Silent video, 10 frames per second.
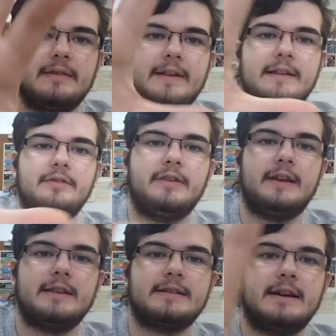than
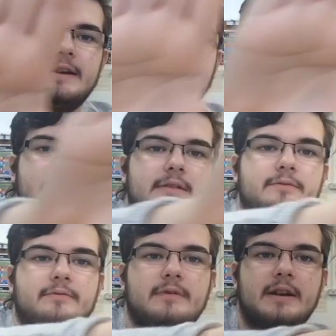the entire
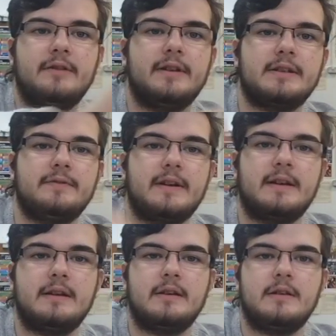rest of it.